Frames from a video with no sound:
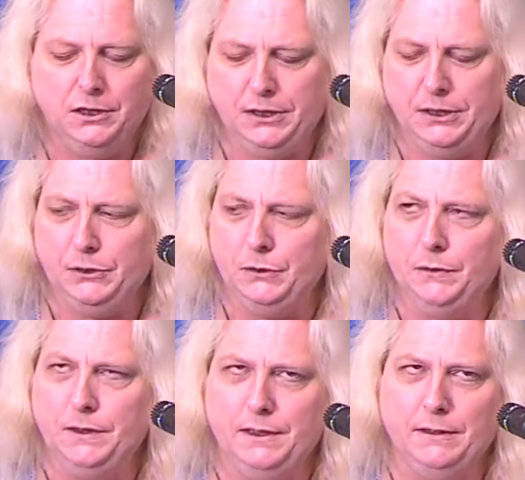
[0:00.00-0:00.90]

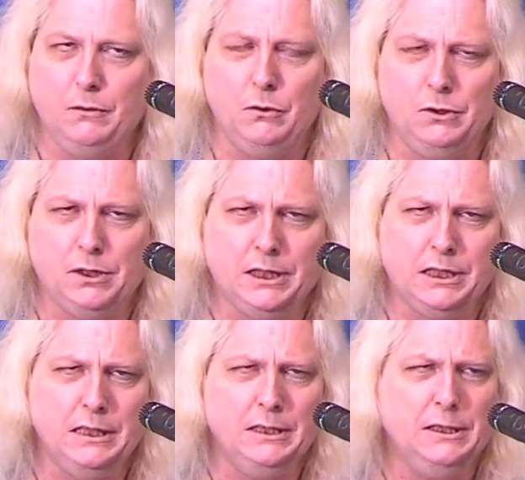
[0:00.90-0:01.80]
to
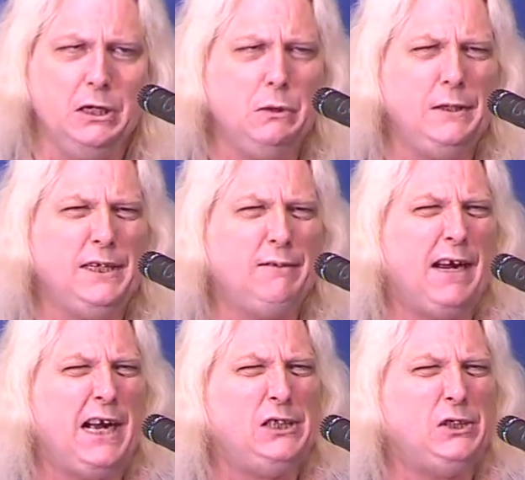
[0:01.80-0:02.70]
slowly,
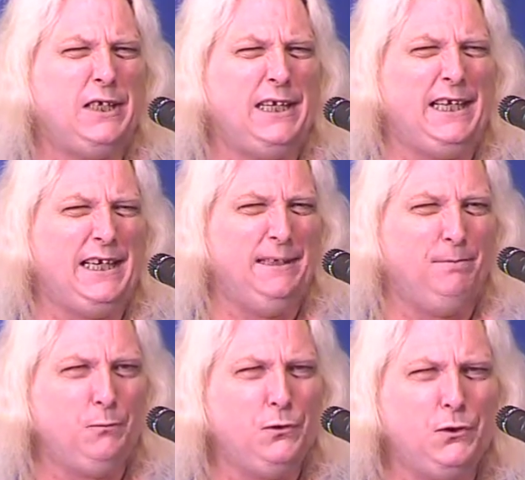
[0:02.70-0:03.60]
gradually
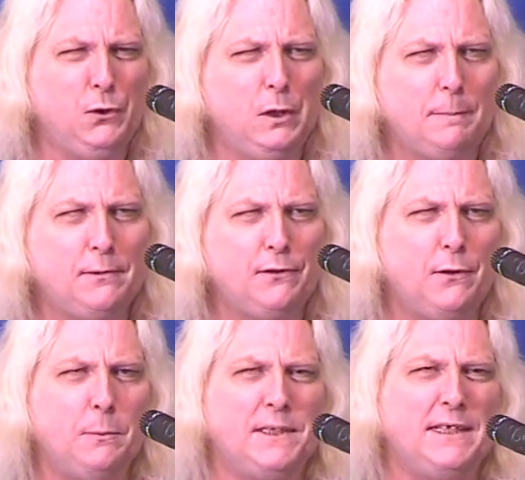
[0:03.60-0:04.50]
turn up the
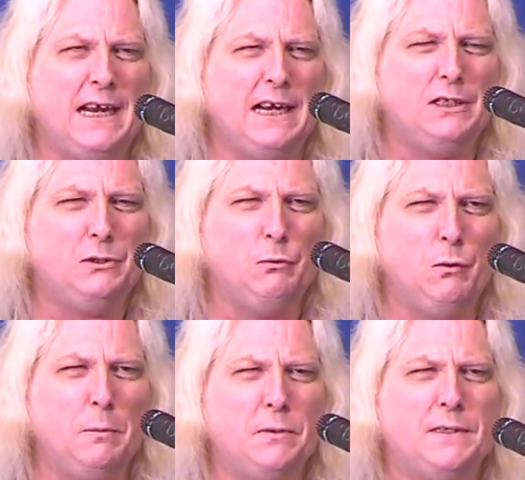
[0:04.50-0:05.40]
thermostat to
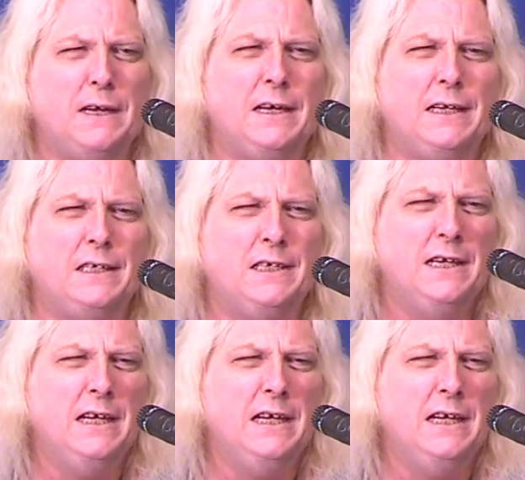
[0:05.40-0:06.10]
warmer settings